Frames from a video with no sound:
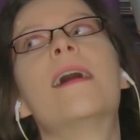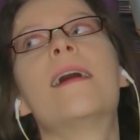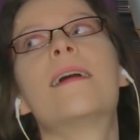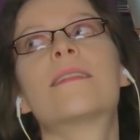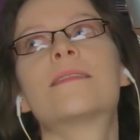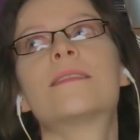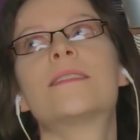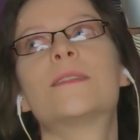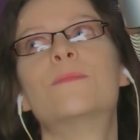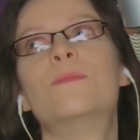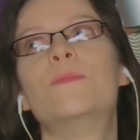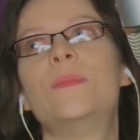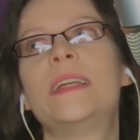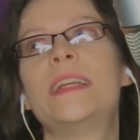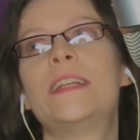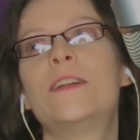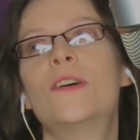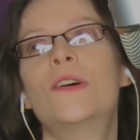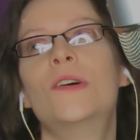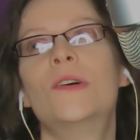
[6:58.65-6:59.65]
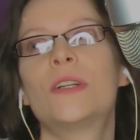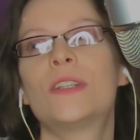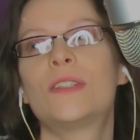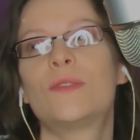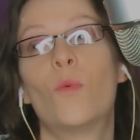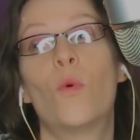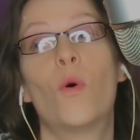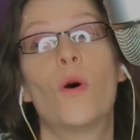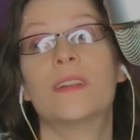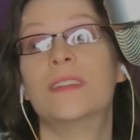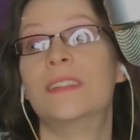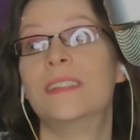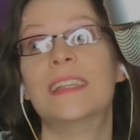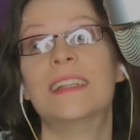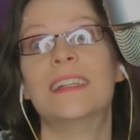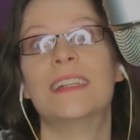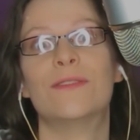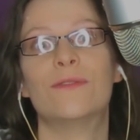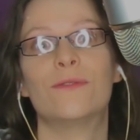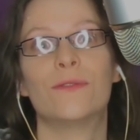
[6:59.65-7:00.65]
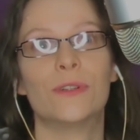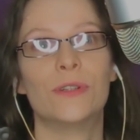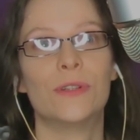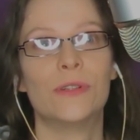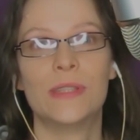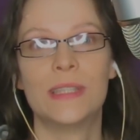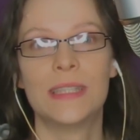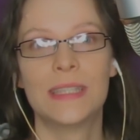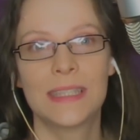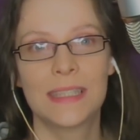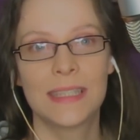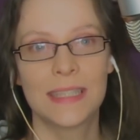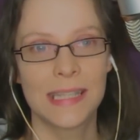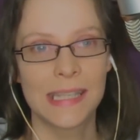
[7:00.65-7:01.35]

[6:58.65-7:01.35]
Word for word: racks, meat hooks. What's the difference?